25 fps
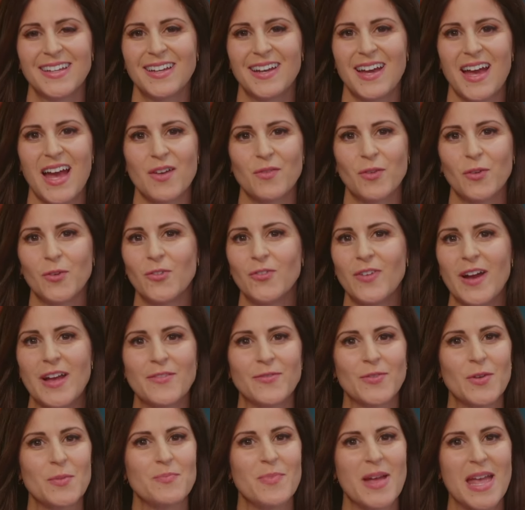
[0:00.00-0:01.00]
I will
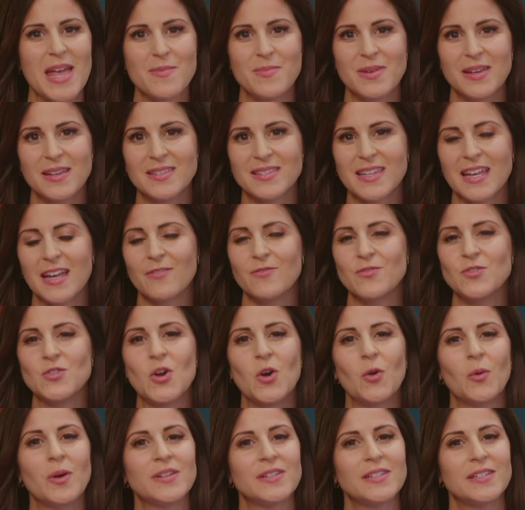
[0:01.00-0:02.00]
fight for babies. They have
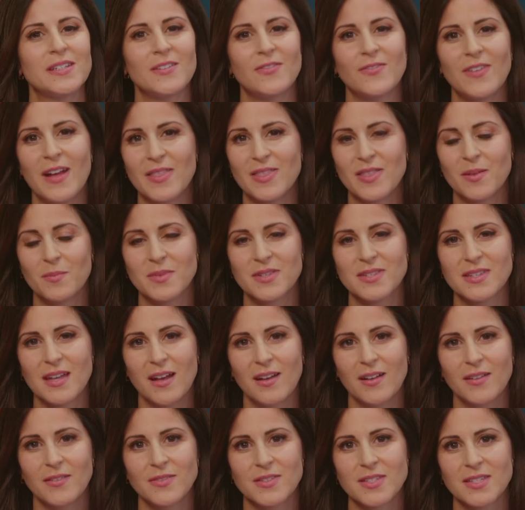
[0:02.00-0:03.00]
no one to defend
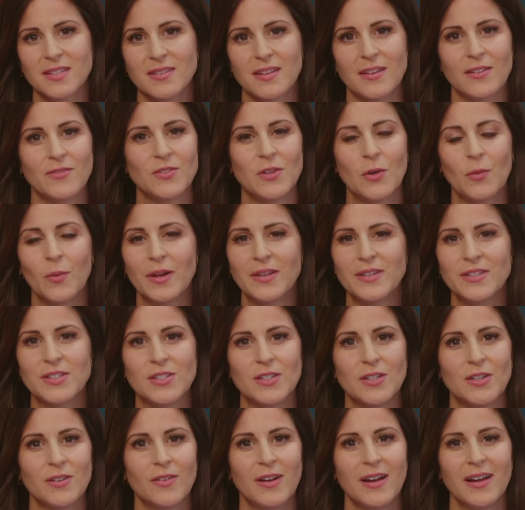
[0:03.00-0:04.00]
themselves. They have no one
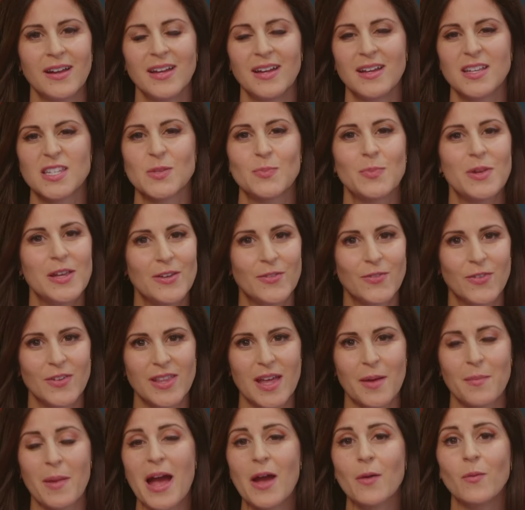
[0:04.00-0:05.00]
to speak for
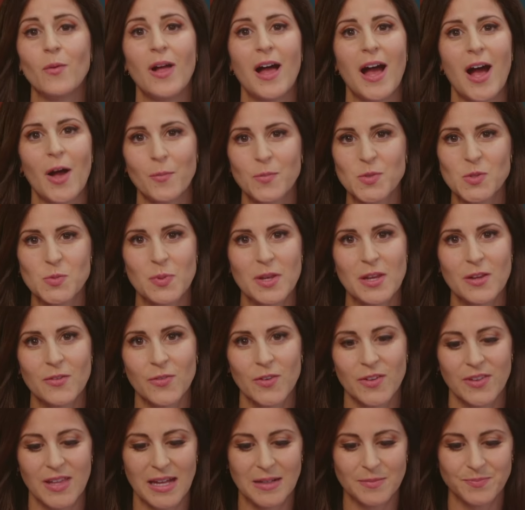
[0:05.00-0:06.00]
them. I will help speak
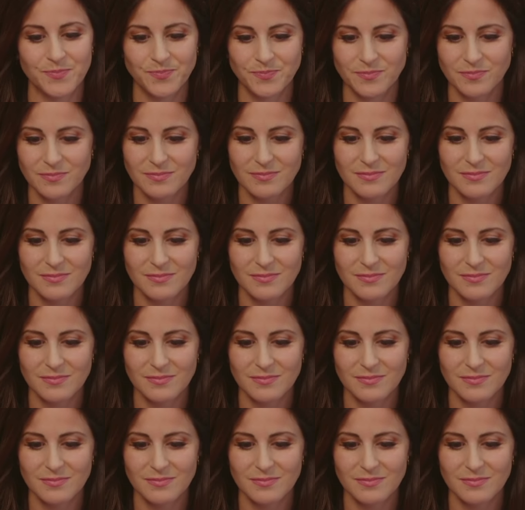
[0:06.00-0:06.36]
for them.